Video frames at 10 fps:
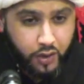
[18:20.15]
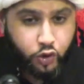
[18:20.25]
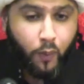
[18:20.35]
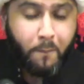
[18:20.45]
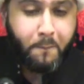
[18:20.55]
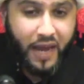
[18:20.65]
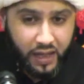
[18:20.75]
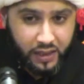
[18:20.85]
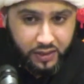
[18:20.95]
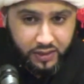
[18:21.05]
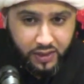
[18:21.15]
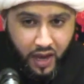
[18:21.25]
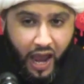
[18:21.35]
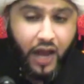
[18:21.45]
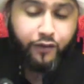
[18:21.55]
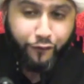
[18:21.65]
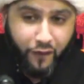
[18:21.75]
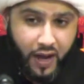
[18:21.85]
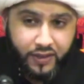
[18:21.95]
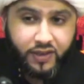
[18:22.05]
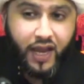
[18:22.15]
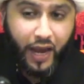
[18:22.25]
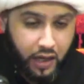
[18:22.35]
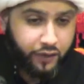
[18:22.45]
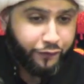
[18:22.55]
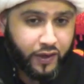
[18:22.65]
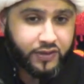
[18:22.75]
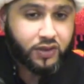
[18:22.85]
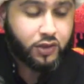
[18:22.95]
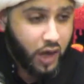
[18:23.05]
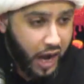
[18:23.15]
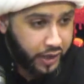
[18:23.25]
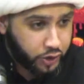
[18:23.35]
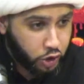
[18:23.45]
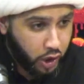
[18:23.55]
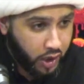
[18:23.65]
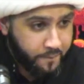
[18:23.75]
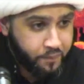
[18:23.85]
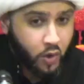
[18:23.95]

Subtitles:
to build and fund the infrastructure,